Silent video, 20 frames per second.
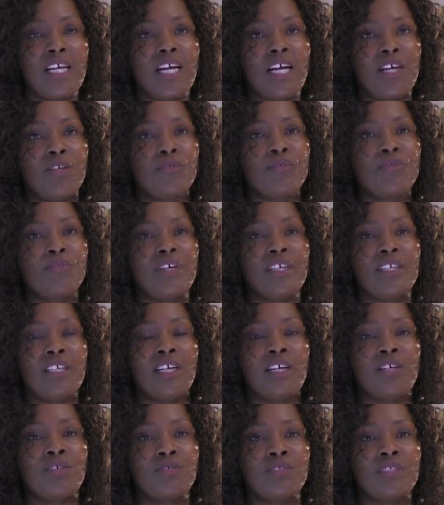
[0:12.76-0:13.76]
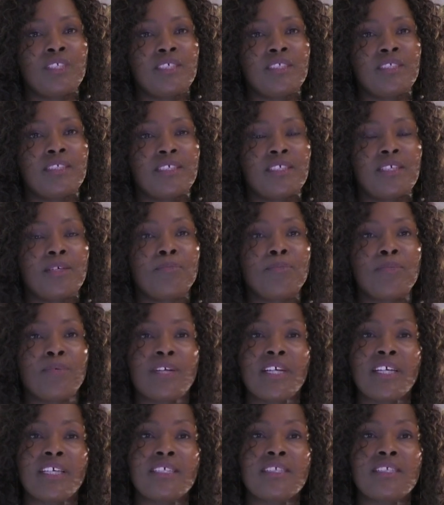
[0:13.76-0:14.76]
And we found out that uh,
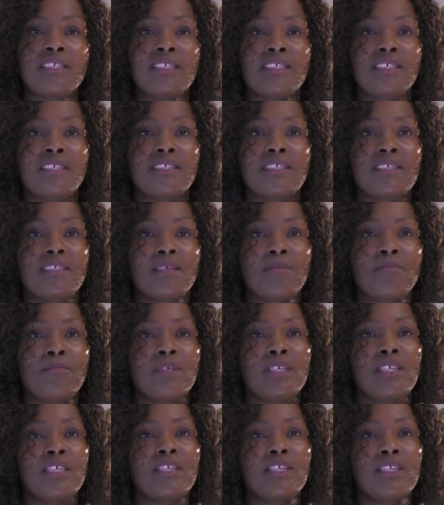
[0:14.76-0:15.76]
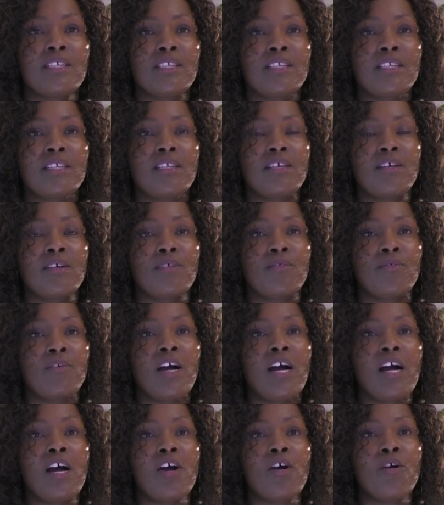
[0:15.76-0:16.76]
prayers is the mean of
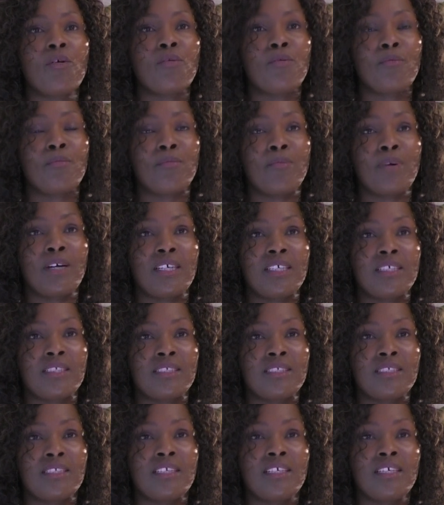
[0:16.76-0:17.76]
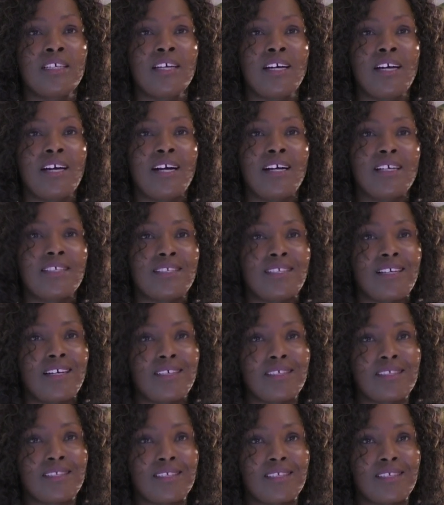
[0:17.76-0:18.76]
how man has
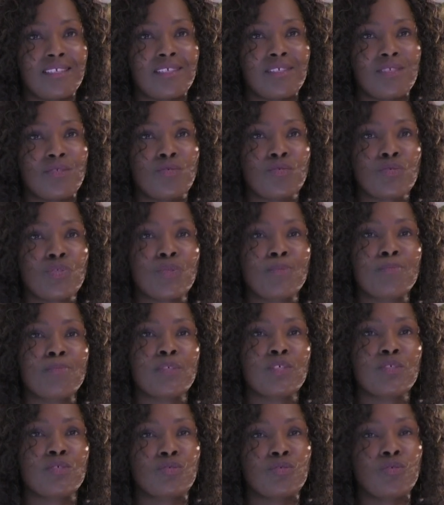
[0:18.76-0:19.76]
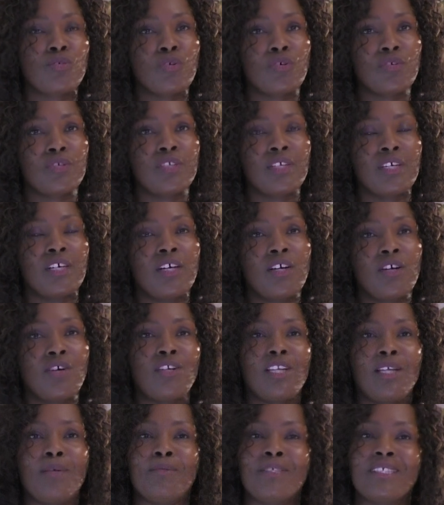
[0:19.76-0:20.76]
access to speak to God.
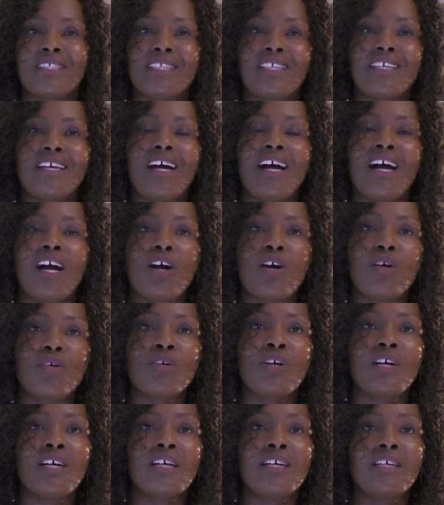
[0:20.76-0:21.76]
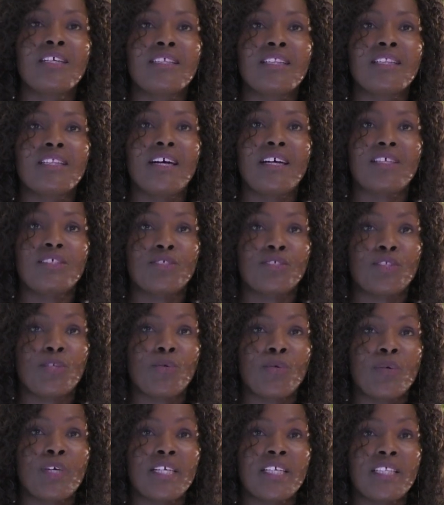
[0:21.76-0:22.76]
Or let me say how as
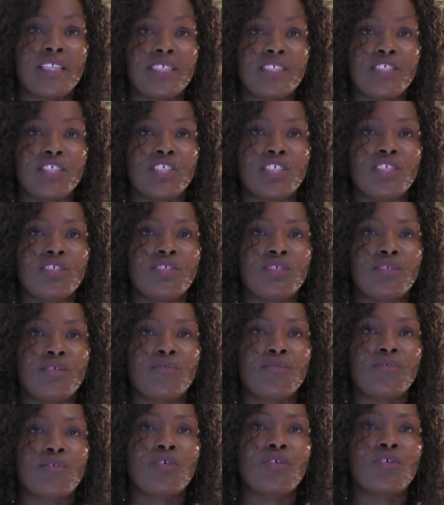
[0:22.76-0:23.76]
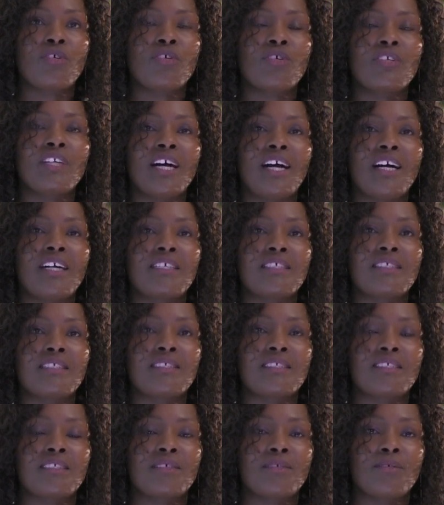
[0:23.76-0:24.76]
the way the children of God
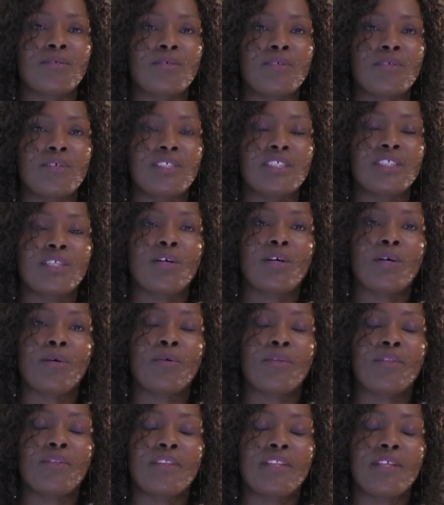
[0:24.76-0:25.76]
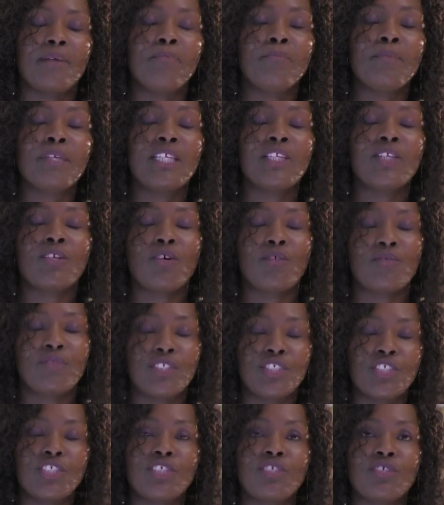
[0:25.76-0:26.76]
has uh, is uh, the mean of
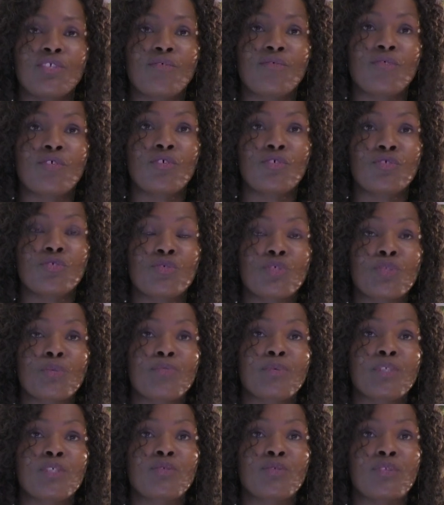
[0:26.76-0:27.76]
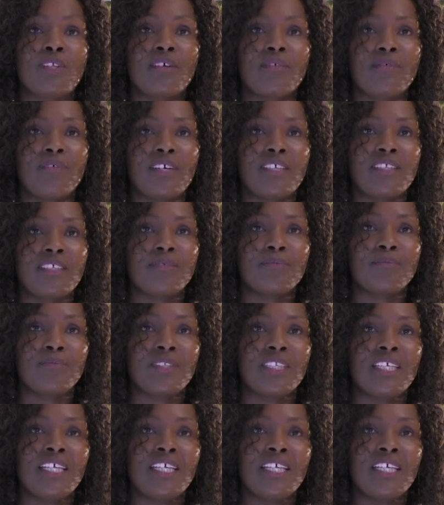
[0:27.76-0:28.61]
the children of God to speak to their father.